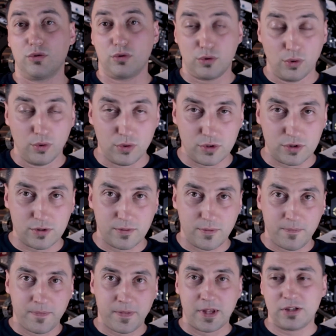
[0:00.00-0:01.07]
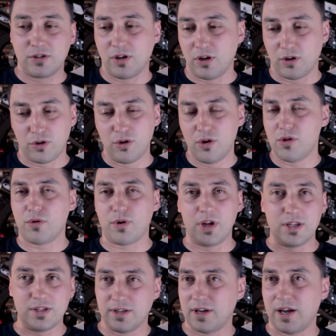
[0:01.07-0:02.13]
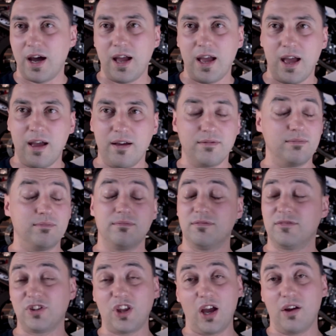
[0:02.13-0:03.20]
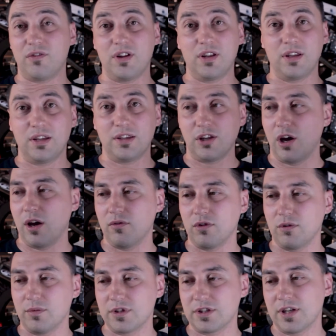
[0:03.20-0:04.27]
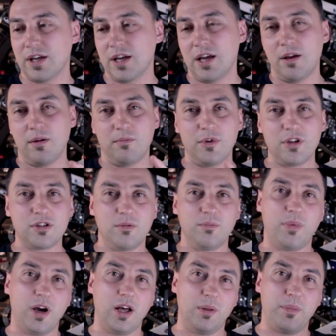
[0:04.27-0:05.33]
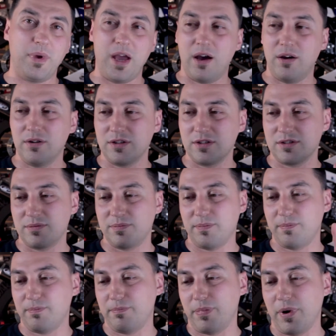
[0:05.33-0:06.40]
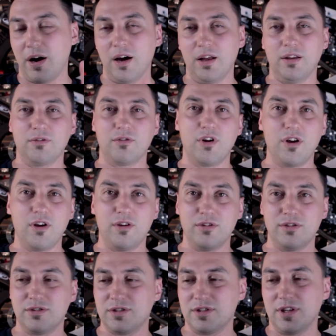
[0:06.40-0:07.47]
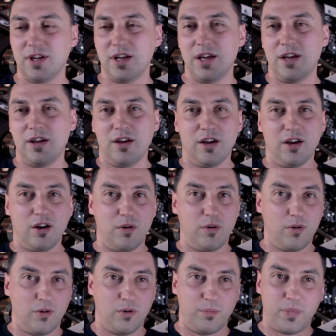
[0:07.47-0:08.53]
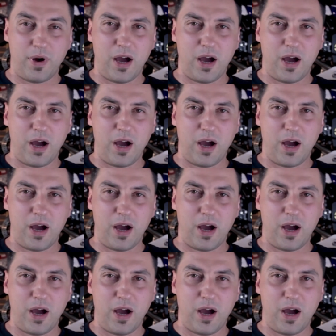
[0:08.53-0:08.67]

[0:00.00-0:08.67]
2s. So Q3s like I have don't really need tyre warmers. Michelin Pilot Powers, Pilot Roads, or